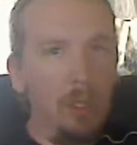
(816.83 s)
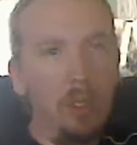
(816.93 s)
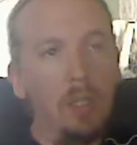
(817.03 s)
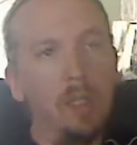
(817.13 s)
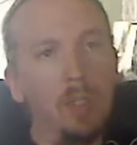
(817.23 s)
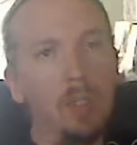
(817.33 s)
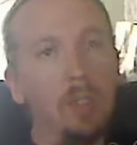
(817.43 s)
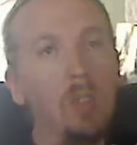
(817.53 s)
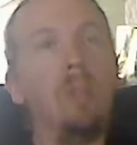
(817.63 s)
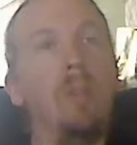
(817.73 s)
because it's
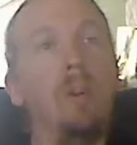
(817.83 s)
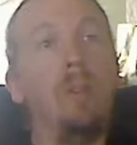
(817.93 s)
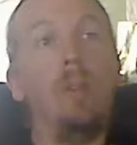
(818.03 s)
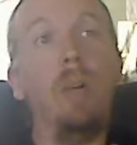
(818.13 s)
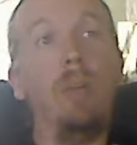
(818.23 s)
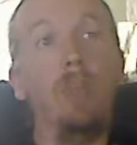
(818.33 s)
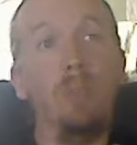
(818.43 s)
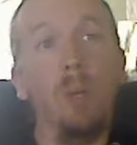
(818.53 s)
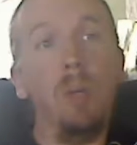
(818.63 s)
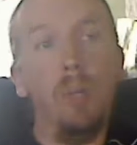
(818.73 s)
just for a farm
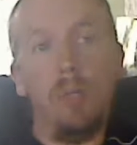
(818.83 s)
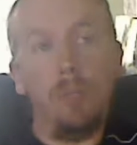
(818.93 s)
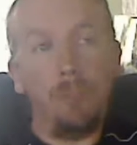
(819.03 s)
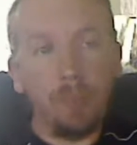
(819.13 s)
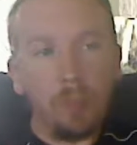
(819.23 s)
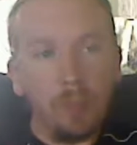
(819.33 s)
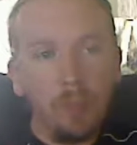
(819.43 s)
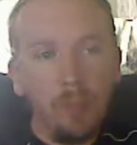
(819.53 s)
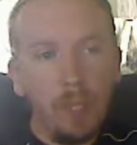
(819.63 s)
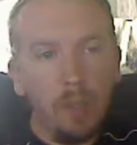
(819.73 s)
use permit,
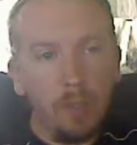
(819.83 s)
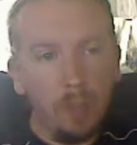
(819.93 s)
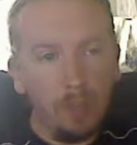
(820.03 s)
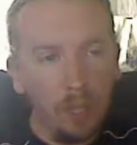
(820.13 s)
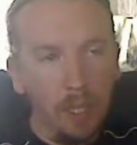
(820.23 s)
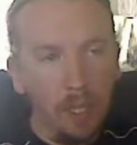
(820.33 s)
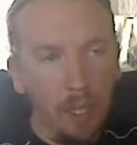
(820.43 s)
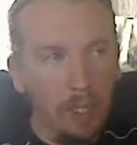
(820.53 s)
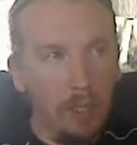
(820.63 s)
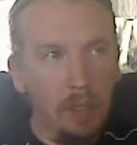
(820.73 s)
so it's not
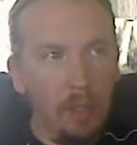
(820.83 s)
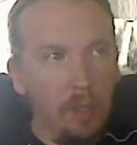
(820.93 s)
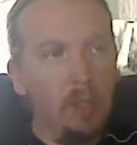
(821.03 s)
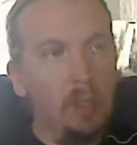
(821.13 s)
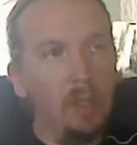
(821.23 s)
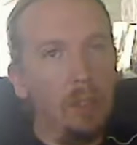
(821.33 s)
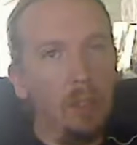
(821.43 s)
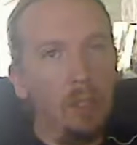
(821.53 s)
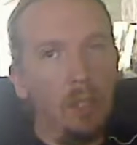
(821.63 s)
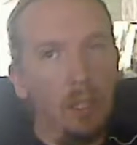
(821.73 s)
like
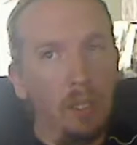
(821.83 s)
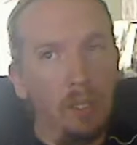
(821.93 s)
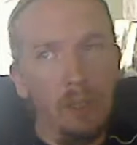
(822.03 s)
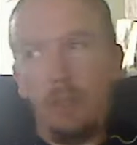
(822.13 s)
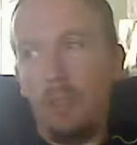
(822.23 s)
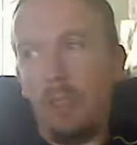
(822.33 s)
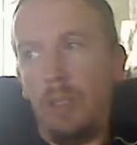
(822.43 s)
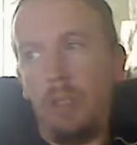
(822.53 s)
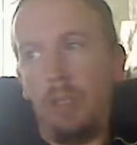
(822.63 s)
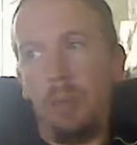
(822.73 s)
uh,
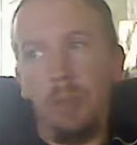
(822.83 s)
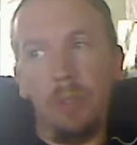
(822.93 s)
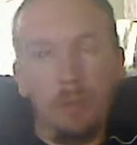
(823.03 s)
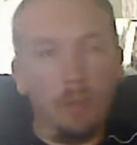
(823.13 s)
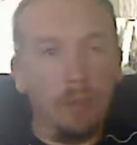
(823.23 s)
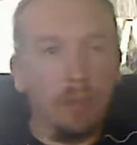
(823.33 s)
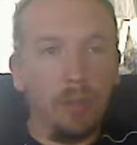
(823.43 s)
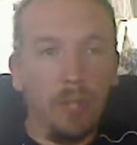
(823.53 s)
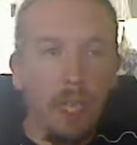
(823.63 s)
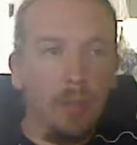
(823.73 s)
you know it's specific
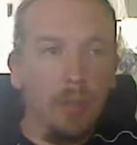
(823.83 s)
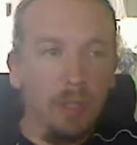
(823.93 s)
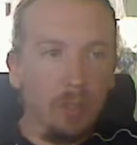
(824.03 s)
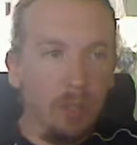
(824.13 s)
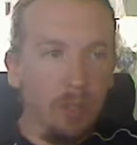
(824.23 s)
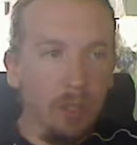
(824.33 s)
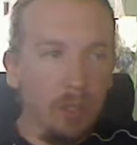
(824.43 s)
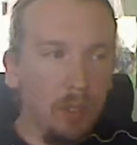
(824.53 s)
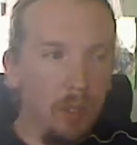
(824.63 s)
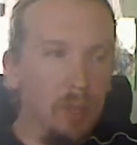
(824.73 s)
for cannabis
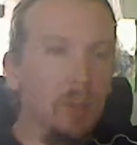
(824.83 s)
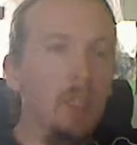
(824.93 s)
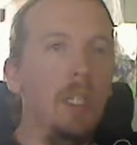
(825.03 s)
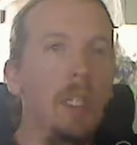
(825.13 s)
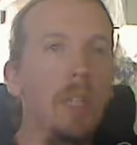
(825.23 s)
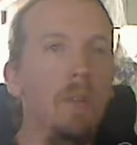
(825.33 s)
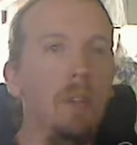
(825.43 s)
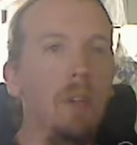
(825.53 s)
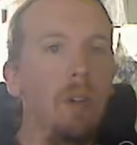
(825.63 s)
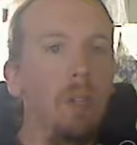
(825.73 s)
growing. So
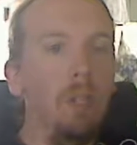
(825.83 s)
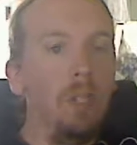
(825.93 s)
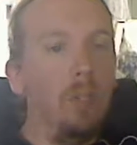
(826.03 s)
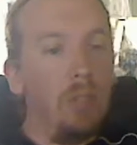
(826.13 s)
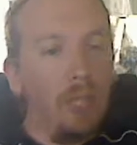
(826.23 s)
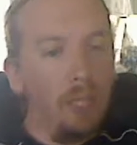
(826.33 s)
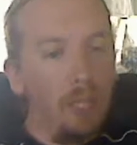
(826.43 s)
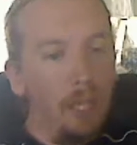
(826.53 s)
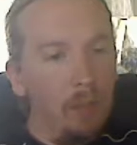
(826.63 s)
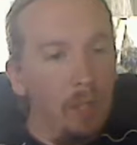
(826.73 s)
even though they're using it
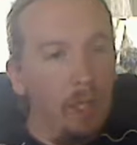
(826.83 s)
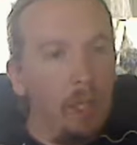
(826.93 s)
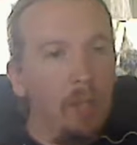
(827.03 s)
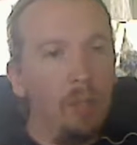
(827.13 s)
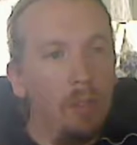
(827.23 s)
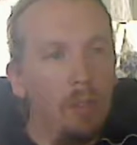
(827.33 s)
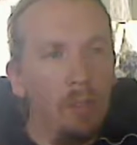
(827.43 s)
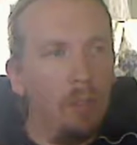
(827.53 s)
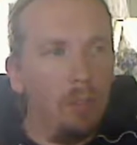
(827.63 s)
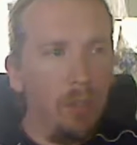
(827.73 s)
that way, they would
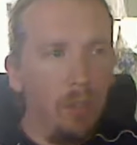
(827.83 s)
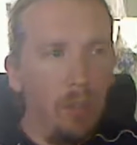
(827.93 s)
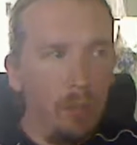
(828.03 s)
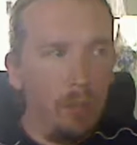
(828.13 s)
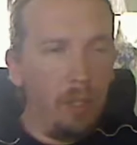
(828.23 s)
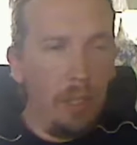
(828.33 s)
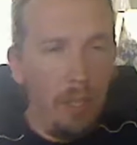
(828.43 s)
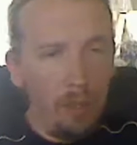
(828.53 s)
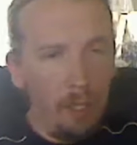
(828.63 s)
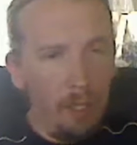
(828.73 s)
still just go ahead with the
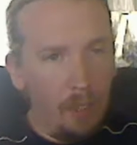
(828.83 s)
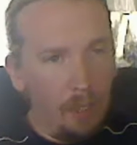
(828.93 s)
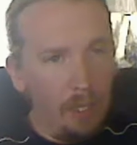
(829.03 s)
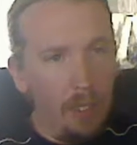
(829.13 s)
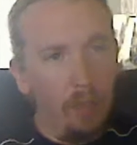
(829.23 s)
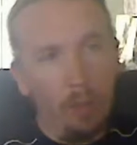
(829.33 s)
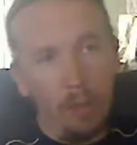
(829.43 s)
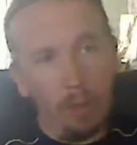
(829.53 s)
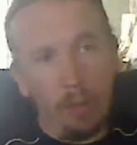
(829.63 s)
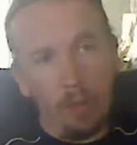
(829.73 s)
application and give me
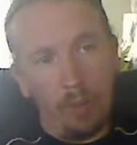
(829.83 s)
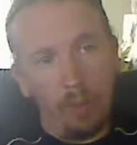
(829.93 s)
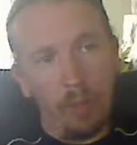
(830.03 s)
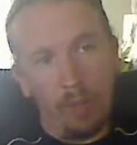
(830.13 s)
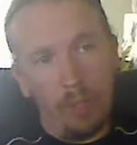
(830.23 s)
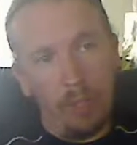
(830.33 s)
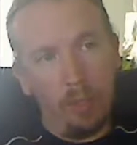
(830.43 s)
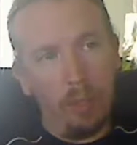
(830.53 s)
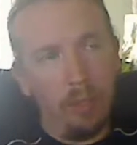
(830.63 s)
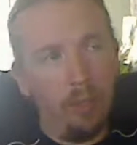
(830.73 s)
a farm use permit,
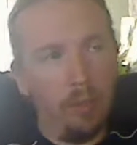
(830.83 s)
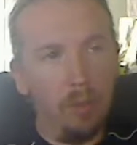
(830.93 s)
even though